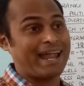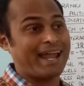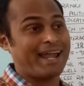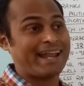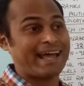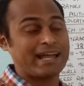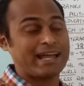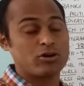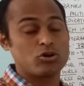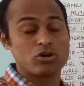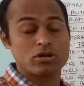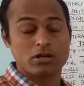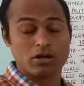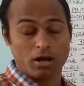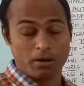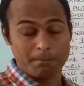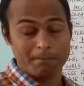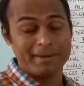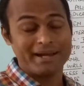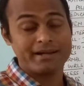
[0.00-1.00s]
and I
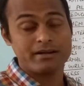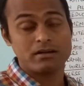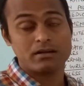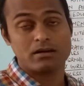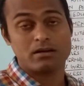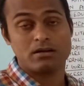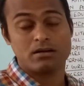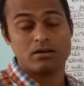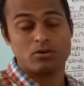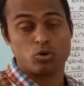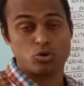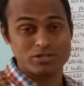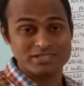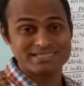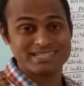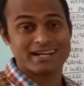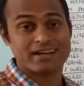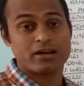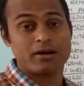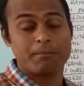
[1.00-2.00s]
would commend
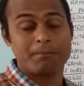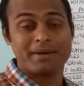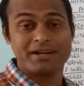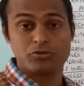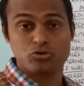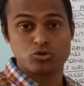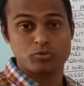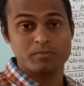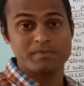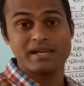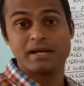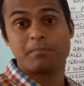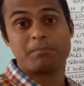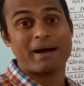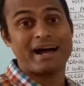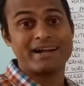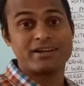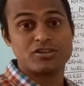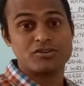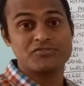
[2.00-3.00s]
Odisha government to be
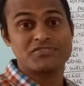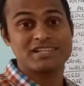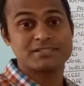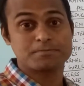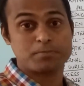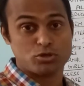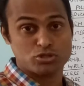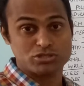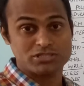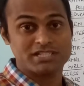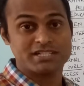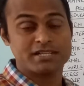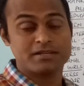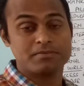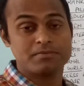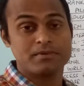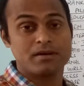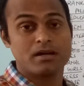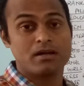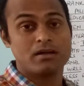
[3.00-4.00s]
a part of this
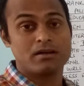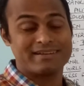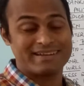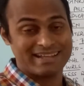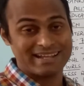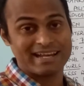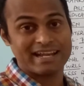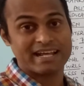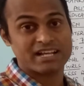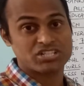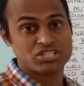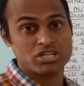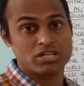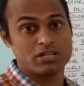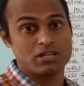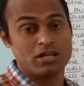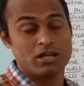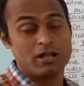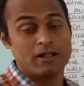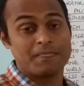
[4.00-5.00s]
positive
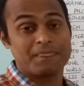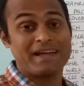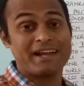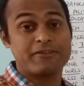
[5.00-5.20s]
direction,